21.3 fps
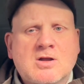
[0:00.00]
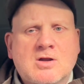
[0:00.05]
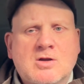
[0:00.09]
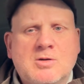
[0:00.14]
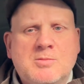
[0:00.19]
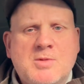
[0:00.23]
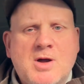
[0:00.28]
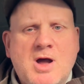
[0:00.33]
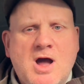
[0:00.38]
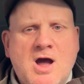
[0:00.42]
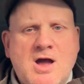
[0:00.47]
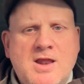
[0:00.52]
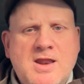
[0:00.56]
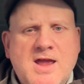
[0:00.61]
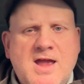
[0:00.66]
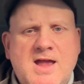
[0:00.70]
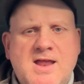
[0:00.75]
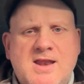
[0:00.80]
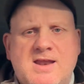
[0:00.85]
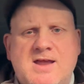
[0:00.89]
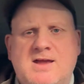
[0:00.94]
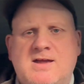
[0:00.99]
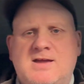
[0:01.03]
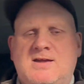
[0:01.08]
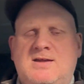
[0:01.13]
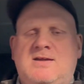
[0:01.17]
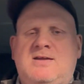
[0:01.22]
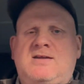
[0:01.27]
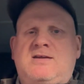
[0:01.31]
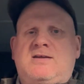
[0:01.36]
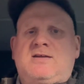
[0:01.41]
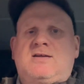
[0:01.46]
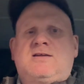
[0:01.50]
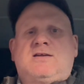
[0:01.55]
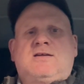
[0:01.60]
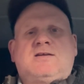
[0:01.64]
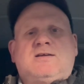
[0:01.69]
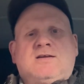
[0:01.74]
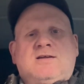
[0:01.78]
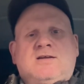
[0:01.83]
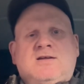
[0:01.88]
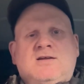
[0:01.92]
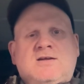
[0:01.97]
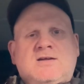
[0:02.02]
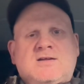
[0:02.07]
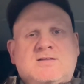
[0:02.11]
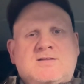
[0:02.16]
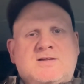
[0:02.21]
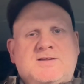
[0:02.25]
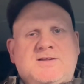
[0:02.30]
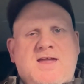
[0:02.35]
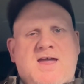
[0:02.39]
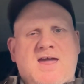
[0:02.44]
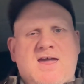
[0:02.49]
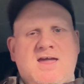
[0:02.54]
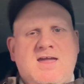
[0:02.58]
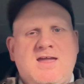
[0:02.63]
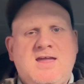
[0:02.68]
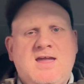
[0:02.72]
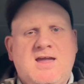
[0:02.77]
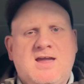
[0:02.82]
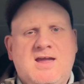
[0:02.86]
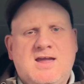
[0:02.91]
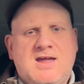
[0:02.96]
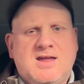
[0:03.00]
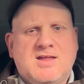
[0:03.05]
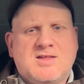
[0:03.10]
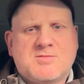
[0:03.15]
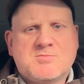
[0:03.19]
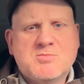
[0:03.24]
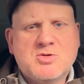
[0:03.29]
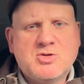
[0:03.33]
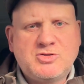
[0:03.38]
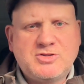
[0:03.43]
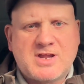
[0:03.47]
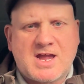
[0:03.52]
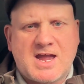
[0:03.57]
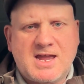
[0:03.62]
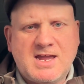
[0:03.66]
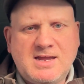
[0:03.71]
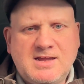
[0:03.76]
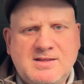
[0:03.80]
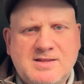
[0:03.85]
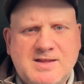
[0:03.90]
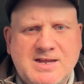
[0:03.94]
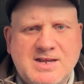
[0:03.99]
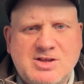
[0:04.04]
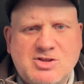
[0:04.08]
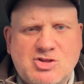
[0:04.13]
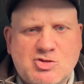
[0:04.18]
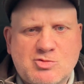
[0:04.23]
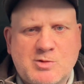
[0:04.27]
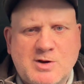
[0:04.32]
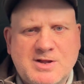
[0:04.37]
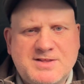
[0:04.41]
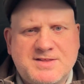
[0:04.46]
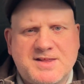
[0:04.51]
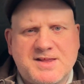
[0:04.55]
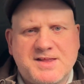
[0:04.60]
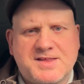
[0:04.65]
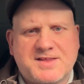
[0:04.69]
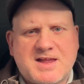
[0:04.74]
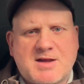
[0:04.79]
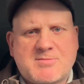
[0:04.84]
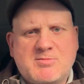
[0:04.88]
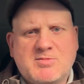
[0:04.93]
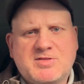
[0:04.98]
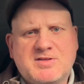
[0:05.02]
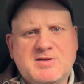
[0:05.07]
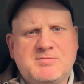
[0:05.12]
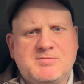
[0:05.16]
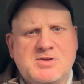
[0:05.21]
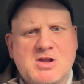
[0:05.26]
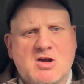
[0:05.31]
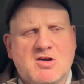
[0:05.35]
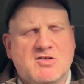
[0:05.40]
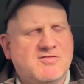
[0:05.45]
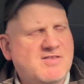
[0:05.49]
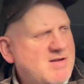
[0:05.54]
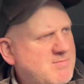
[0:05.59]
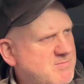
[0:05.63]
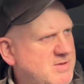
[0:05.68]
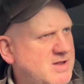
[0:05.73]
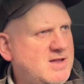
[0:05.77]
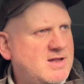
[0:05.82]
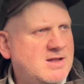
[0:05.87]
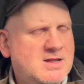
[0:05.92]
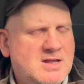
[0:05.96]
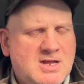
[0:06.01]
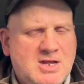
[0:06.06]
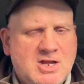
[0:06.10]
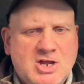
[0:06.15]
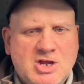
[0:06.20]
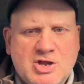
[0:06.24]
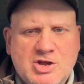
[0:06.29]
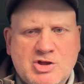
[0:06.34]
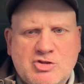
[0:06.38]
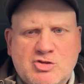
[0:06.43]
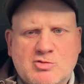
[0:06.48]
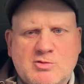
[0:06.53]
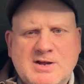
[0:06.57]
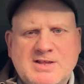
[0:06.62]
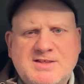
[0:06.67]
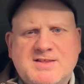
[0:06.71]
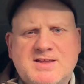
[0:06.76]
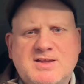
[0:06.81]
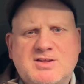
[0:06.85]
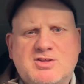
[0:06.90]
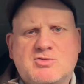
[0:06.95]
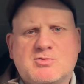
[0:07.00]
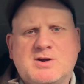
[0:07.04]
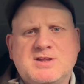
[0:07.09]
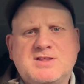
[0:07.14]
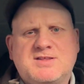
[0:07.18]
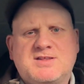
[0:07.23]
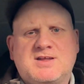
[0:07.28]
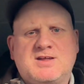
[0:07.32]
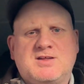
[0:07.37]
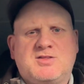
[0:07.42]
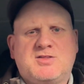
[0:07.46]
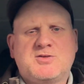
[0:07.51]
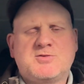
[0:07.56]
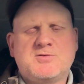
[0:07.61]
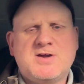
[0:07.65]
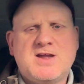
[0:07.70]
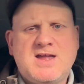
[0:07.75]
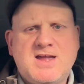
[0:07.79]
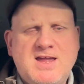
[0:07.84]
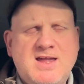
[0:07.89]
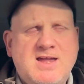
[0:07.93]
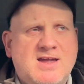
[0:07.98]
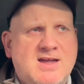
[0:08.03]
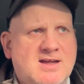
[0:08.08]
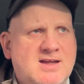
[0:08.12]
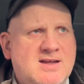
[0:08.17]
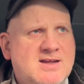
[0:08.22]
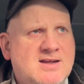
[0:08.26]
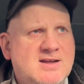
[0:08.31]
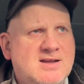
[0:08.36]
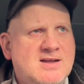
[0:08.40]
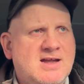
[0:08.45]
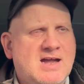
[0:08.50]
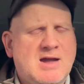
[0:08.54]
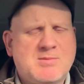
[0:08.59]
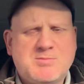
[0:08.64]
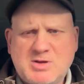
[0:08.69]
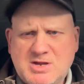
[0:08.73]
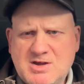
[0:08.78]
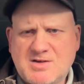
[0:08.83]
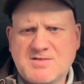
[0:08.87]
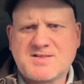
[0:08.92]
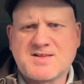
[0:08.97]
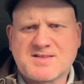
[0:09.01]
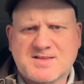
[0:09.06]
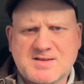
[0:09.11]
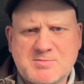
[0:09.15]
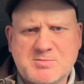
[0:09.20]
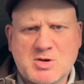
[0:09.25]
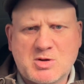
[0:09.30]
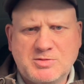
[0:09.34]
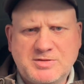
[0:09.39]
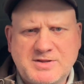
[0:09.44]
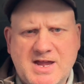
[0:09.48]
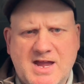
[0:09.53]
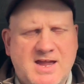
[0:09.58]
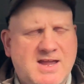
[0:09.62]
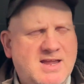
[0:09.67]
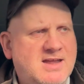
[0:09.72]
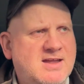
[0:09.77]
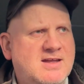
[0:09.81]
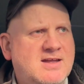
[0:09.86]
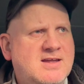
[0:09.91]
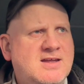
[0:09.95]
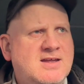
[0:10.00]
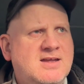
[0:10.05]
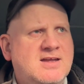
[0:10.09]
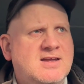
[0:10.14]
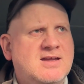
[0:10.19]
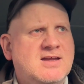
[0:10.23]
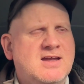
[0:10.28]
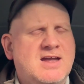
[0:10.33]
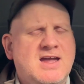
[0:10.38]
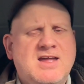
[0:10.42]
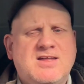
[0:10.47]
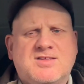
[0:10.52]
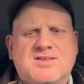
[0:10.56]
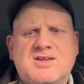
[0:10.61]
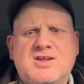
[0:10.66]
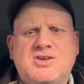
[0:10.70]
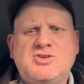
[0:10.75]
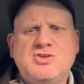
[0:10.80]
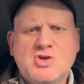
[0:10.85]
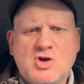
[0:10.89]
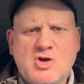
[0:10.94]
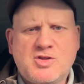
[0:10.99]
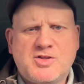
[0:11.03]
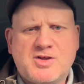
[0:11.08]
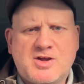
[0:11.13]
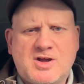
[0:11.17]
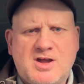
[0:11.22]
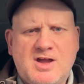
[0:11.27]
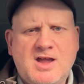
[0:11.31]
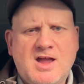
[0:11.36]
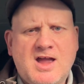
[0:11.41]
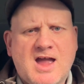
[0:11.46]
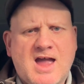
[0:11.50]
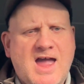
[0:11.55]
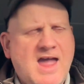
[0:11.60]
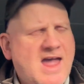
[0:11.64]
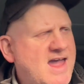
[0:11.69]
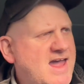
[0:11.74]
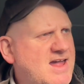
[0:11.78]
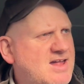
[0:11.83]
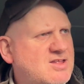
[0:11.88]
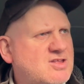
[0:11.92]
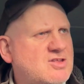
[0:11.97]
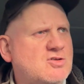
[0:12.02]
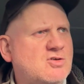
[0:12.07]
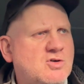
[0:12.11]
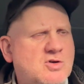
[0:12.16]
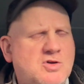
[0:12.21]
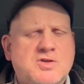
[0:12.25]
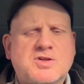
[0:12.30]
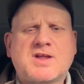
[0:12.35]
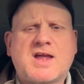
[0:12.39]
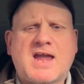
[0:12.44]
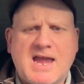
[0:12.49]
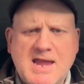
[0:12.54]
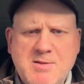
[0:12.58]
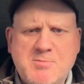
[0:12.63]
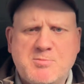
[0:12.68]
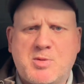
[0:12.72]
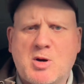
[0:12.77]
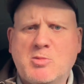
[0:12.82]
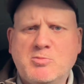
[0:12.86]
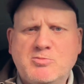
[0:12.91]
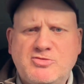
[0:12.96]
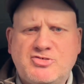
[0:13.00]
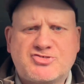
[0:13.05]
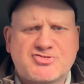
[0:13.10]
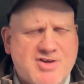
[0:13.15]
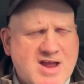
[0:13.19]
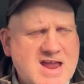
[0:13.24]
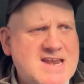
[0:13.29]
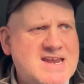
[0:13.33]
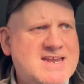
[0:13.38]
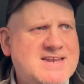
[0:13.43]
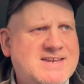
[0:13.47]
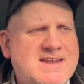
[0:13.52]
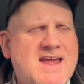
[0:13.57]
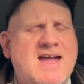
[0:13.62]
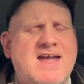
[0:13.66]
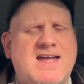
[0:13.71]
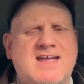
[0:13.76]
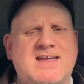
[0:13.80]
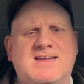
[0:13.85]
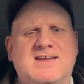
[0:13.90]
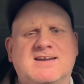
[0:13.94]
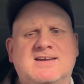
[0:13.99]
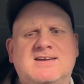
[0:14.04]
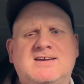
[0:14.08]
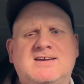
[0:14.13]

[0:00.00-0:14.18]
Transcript: Good morning. Today is Monday, the 27th of November, 2023. And because it's a Monday, it's another air source heat pump training day.